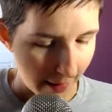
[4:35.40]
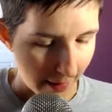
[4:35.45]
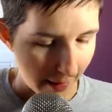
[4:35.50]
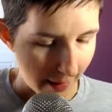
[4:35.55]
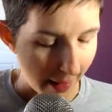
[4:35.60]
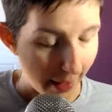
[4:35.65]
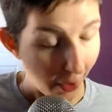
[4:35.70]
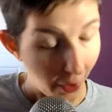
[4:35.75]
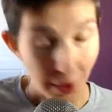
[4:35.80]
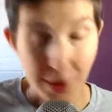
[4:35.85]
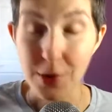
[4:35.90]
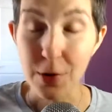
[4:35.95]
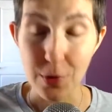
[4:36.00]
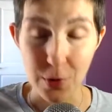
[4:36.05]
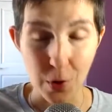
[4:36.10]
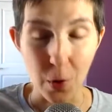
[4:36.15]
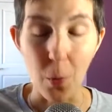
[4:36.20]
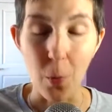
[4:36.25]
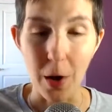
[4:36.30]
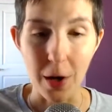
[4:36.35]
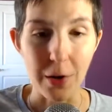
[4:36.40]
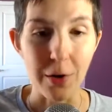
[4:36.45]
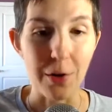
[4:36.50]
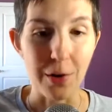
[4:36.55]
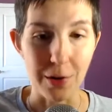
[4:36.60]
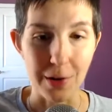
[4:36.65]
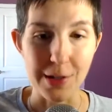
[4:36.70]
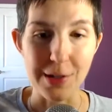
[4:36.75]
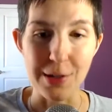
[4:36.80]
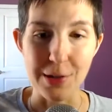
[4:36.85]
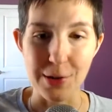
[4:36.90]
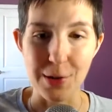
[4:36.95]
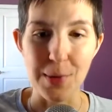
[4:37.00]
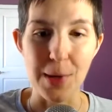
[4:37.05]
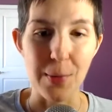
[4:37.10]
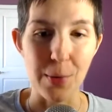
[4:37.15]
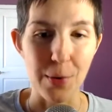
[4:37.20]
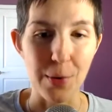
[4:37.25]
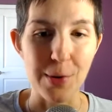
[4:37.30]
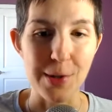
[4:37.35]
I also don't want you to listen to the
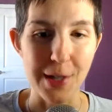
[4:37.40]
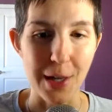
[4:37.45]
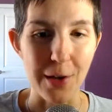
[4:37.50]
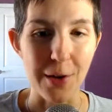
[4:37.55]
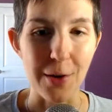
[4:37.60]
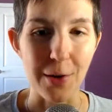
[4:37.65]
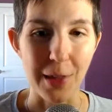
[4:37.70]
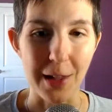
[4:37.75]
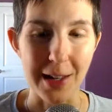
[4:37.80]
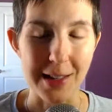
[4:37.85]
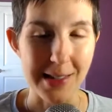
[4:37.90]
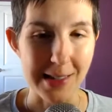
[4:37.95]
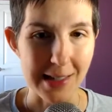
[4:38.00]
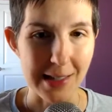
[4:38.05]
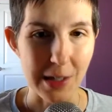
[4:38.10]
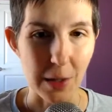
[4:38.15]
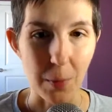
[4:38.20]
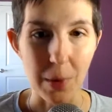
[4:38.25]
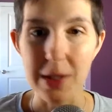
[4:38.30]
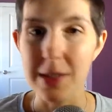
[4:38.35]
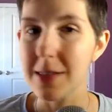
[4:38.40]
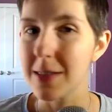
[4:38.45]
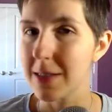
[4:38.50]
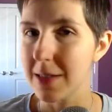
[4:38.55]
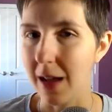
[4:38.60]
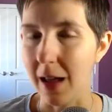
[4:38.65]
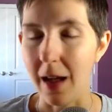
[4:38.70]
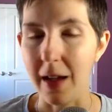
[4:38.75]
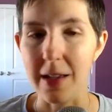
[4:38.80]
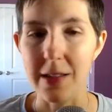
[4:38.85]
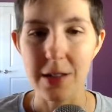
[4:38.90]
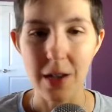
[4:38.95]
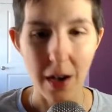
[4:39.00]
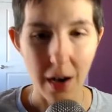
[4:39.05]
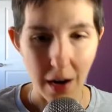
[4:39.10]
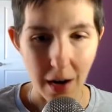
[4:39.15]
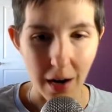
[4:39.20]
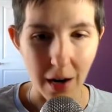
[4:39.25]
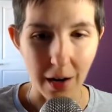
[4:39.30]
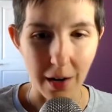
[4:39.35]
people who tell you that it's easy, because it's not. It's
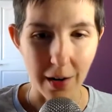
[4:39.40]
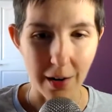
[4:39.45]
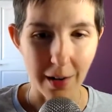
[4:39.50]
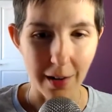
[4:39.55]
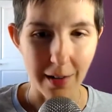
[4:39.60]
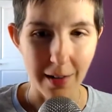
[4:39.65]
hard.